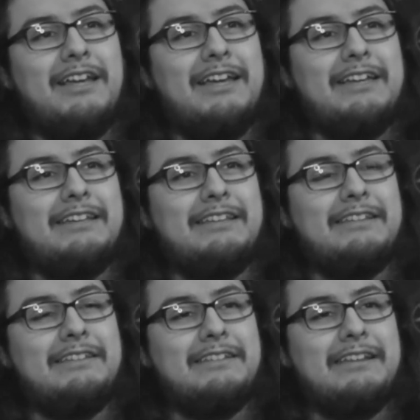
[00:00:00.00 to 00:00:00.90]
and
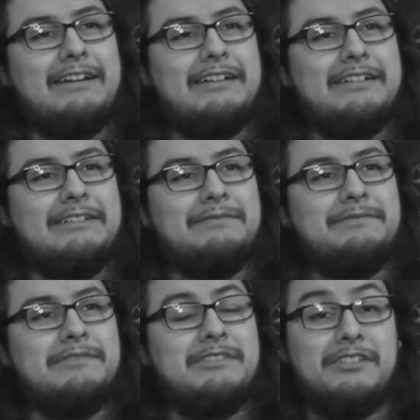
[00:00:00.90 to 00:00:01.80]

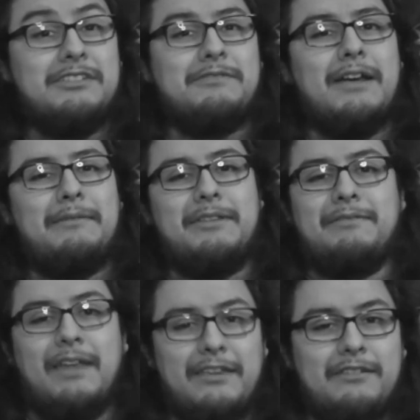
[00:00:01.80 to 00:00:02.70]
still
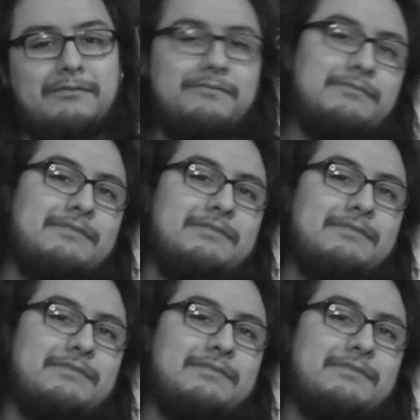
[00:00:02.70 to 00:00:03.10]
subscribing. Thank you.